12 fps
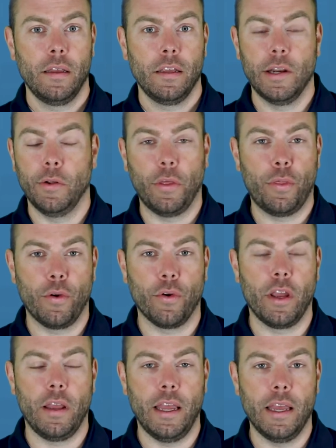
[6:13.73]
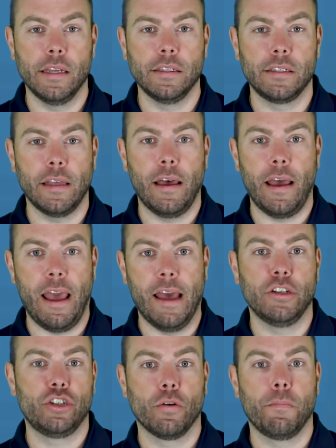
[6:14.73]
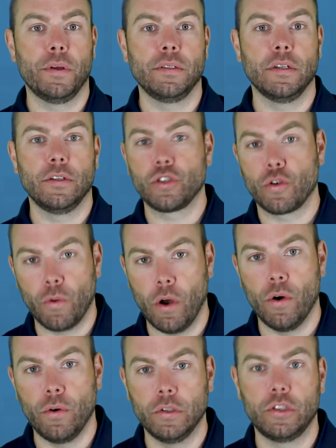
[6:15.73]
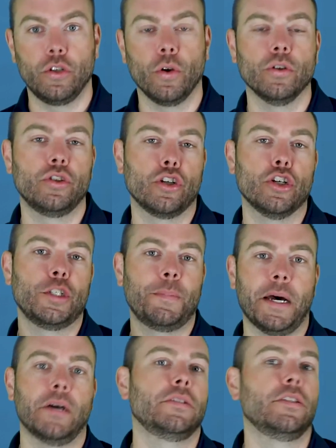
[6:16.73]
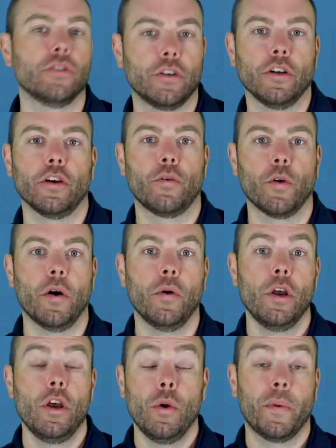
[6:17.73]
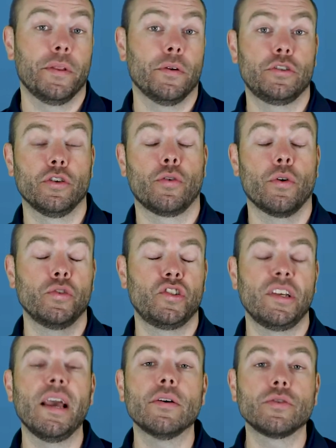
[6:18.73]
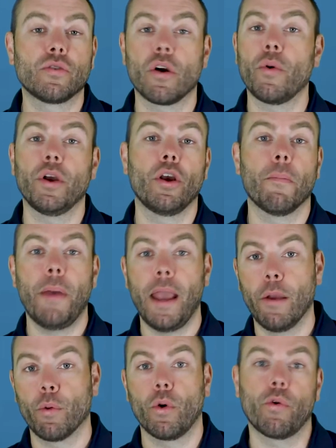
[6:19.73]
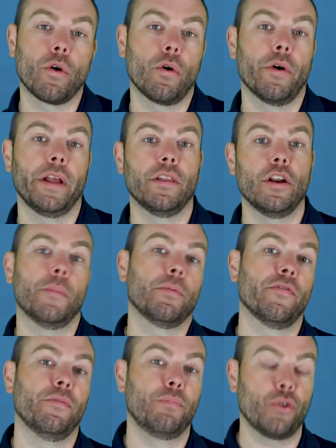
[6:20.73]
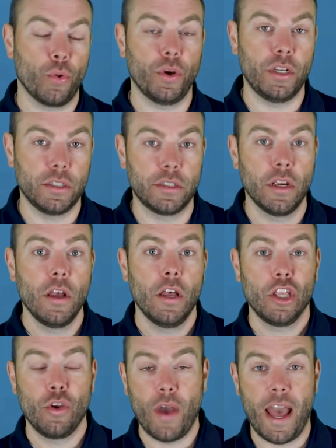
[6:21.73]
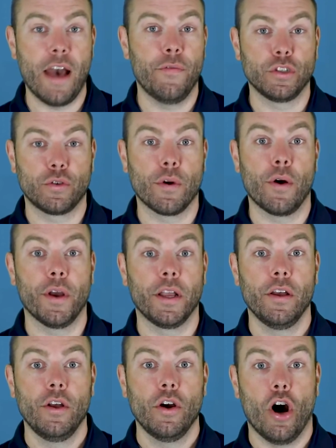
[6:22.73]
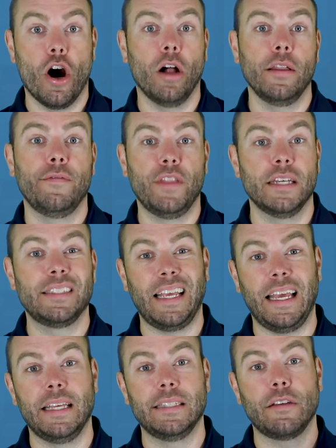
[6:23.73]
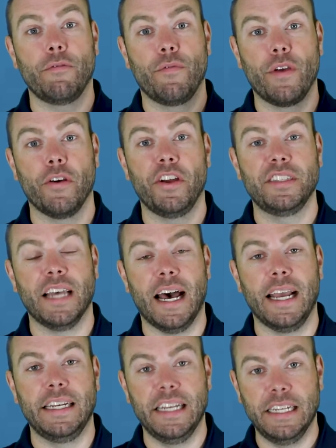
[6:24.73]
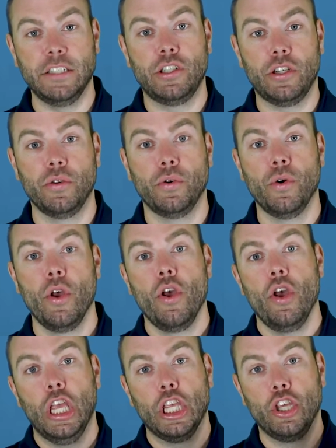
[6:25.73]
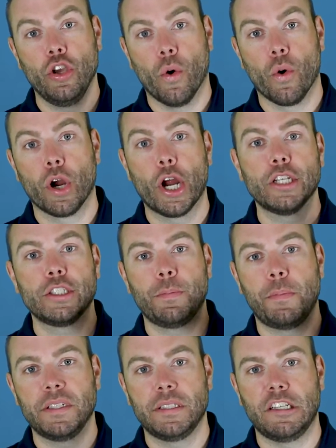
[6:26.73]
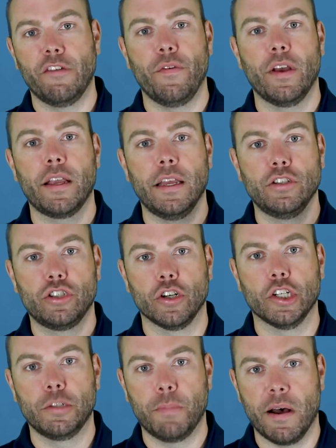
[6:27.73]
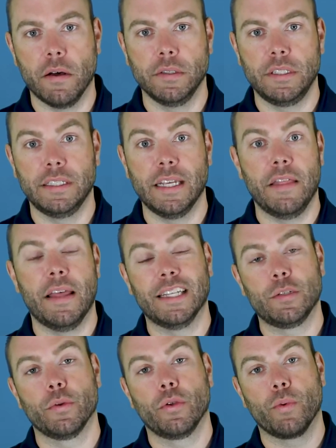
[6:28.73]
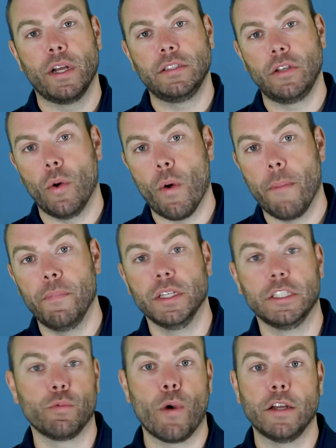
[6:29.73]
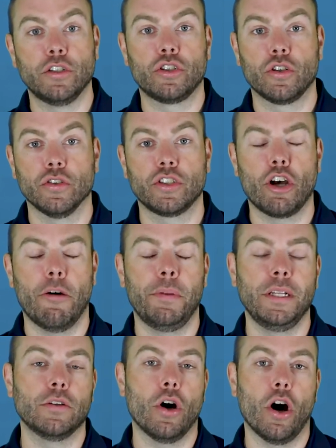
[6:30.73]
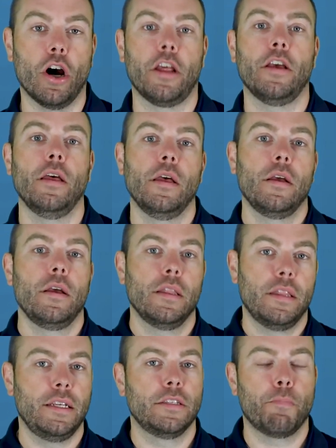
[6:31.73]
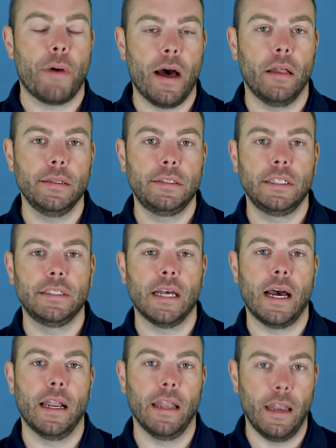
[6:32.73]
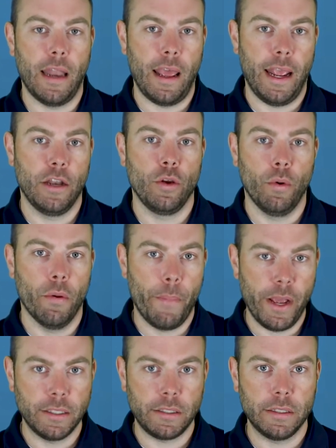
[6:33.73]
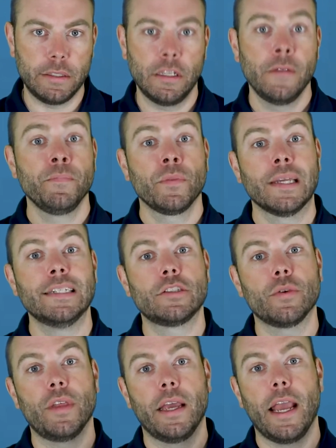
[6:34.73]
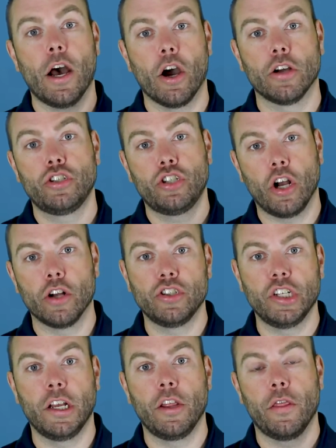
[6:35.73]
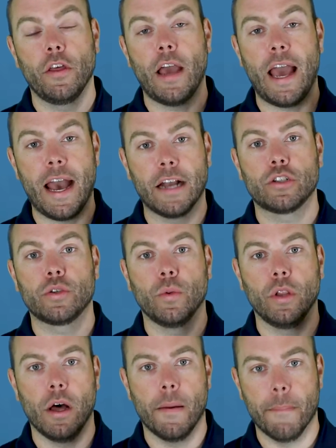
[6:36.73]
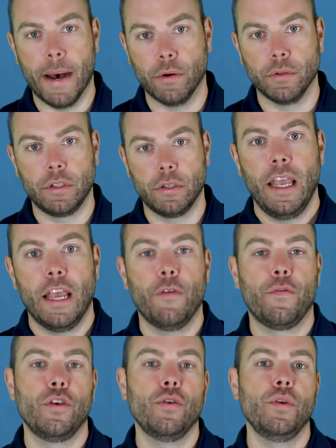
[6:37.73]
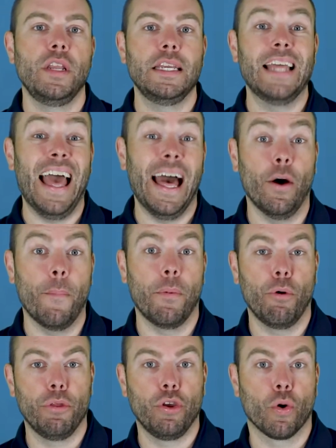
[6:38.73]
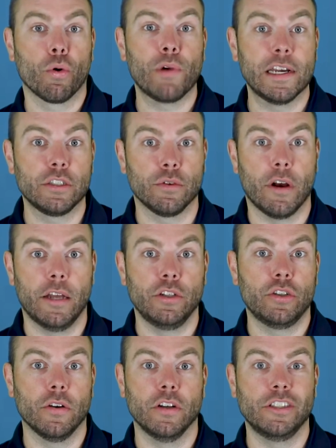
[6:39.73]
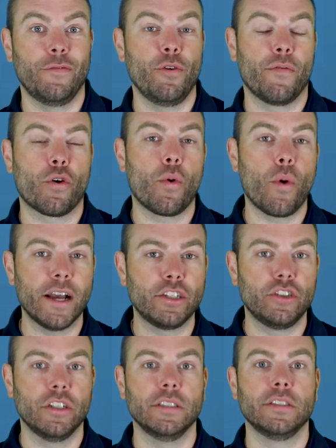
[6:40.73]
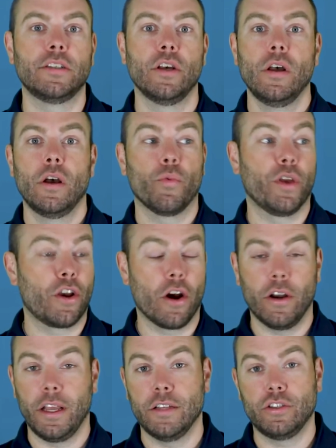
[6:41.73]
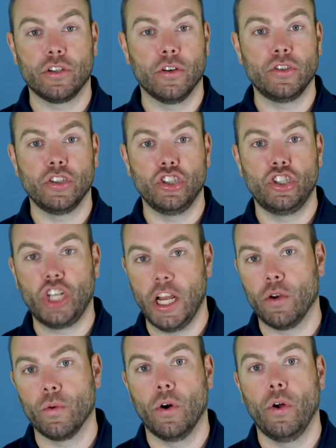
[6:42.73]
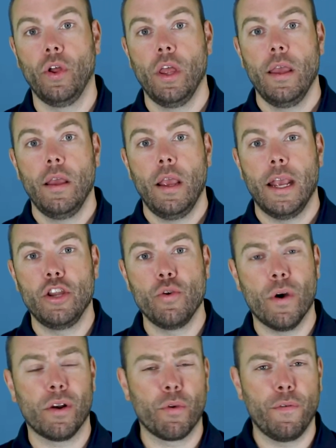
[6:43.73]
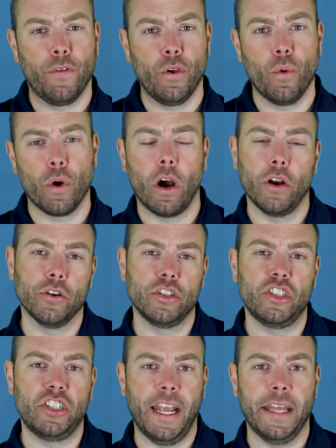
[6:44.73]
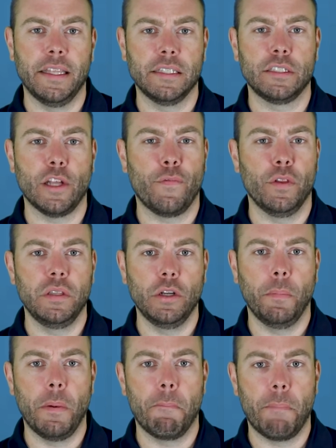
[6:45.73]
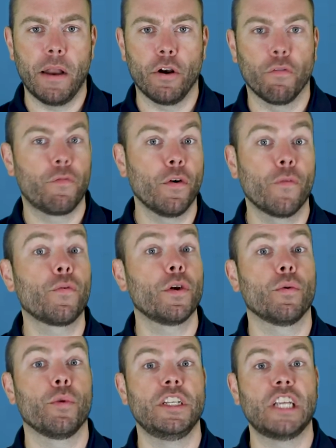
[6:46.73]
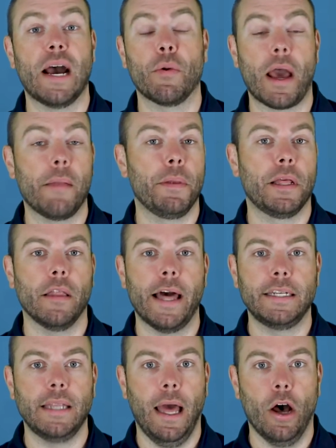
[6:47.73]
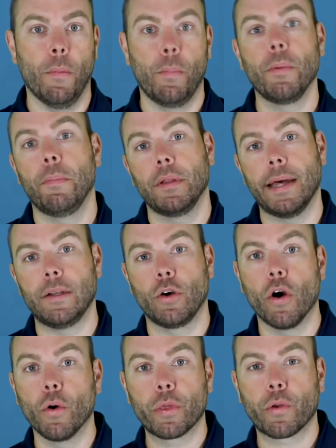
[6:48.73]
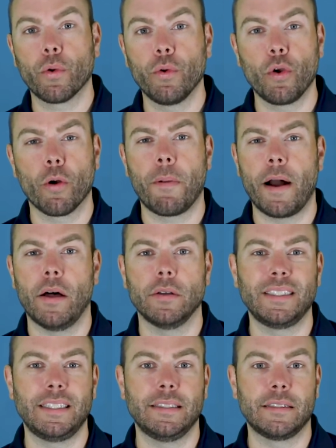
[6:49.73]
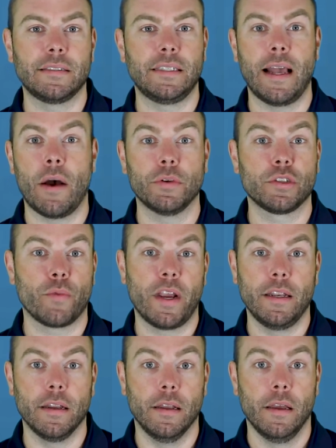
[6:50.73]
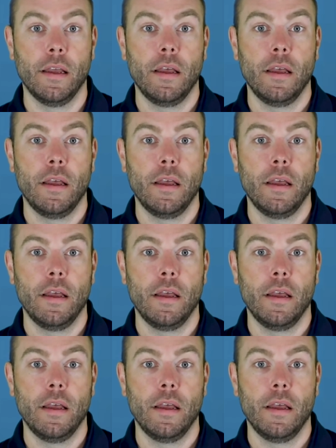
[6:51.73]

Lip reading: You know, the theory is as your business grows, your insurance policies are going to grow. Whether it's your gross sales growing, your payroll growing, the number of employees you have is growing. All of this is very tied into your specific insurance policies, and that's where the rates go up. This is why insurance companies audit these policies on an annual basis. And so they are charging the actual amount. If you need help with your restaurant insurance, if you have questions regarding insurance in general, and you want to review or understand this stuff a little bit better, feel free to reach out. I'd be glad to help. We'd be glad to go through your policies to see how it's rated.